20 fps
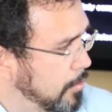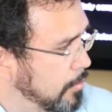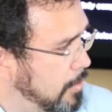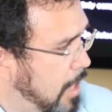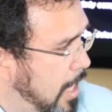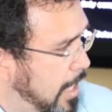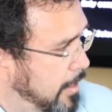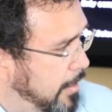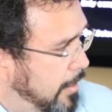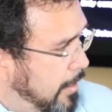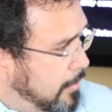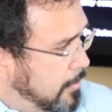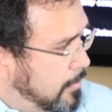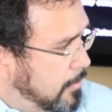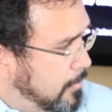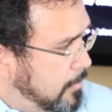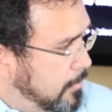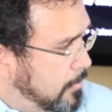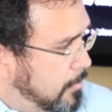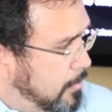direct
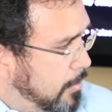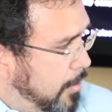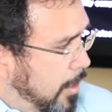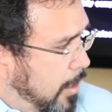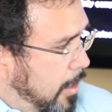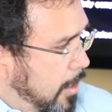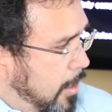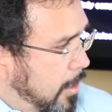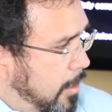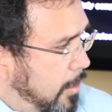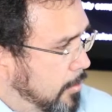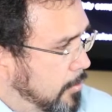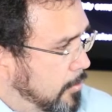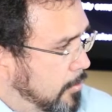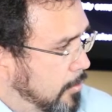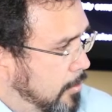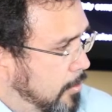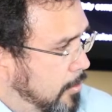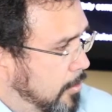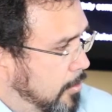and
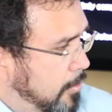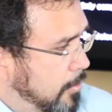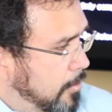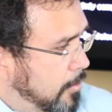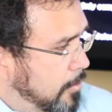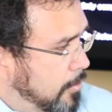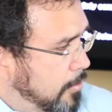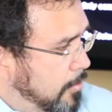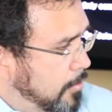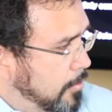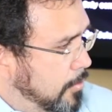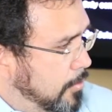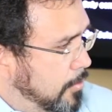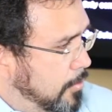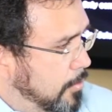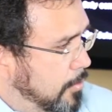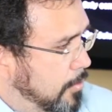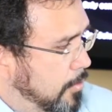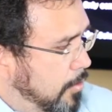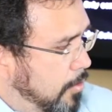
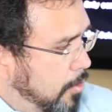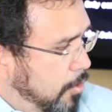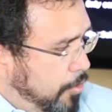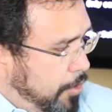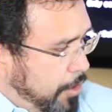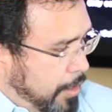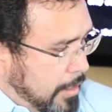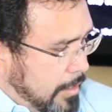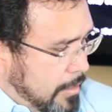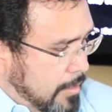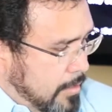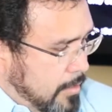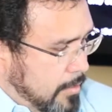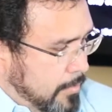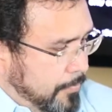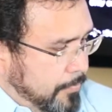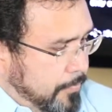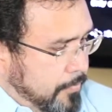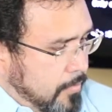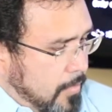others
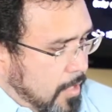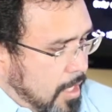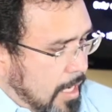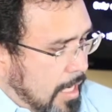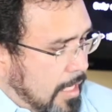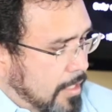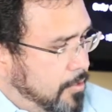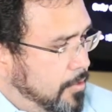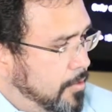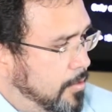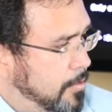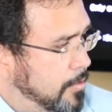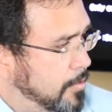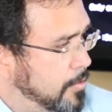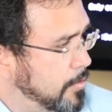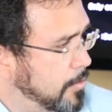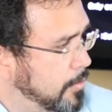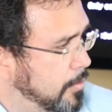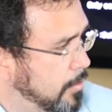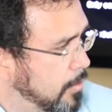
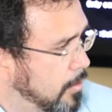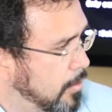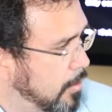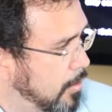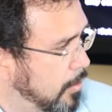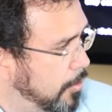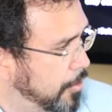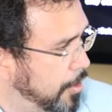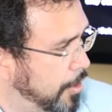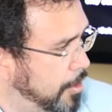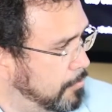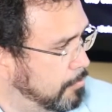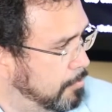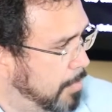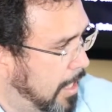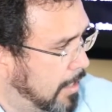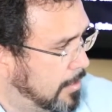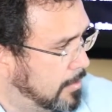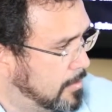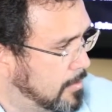actions, other
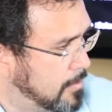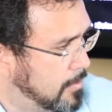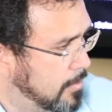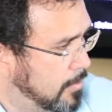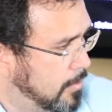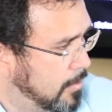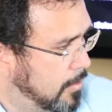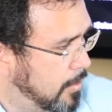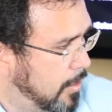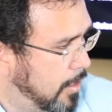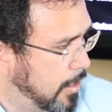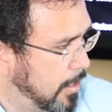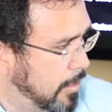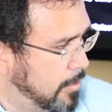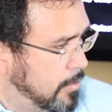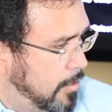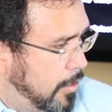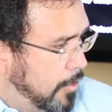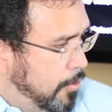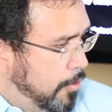impacts
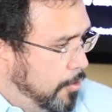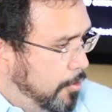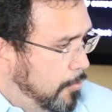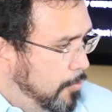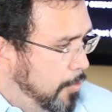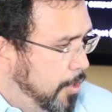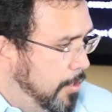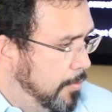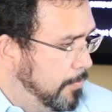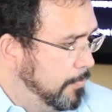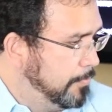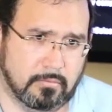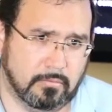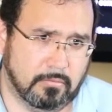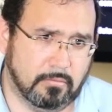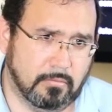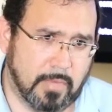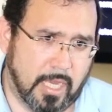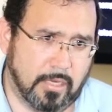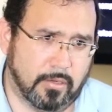against the economy.
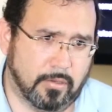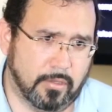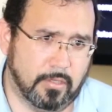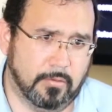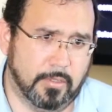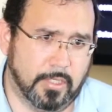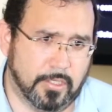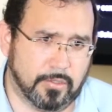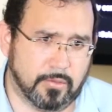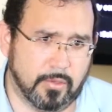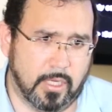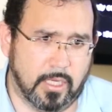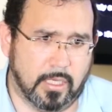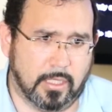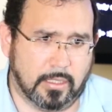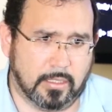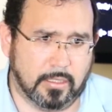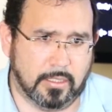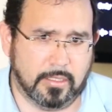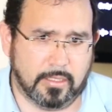Banco de
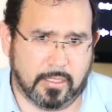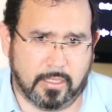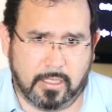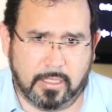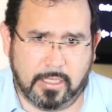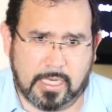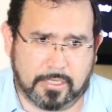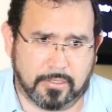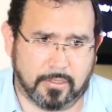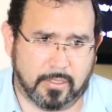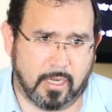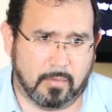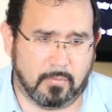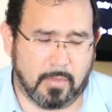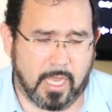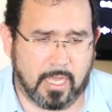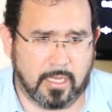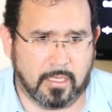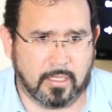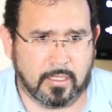Venezuela is a national
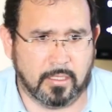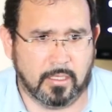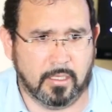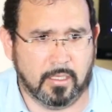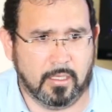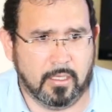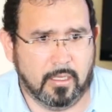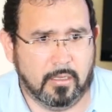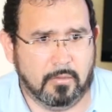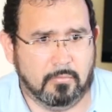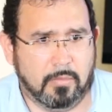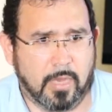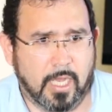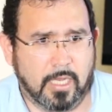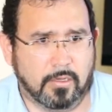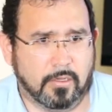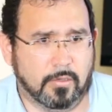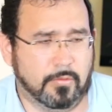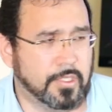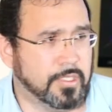bank.
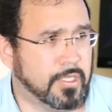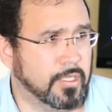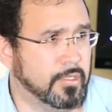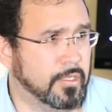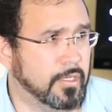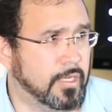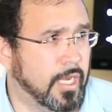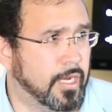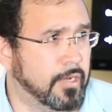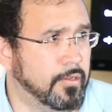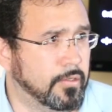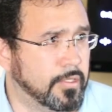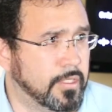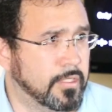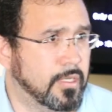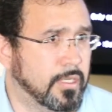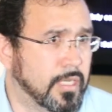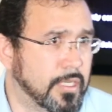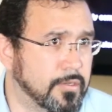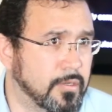Banco Bicentenario
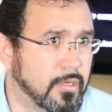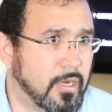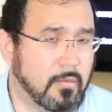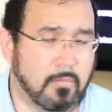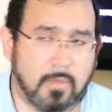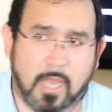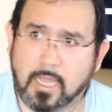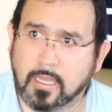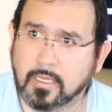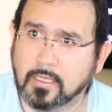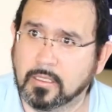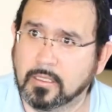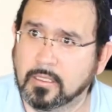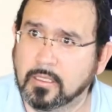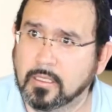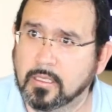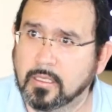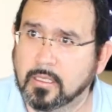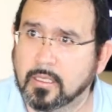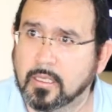is a national bank.
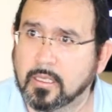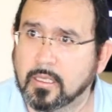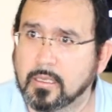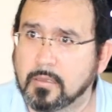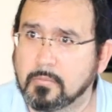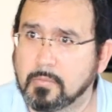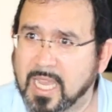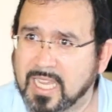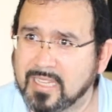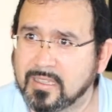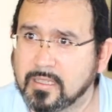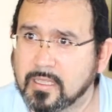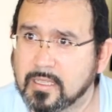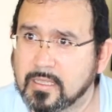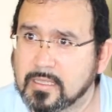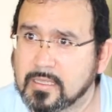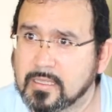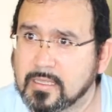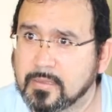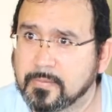
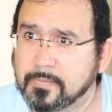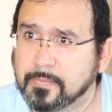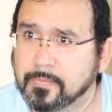Bandes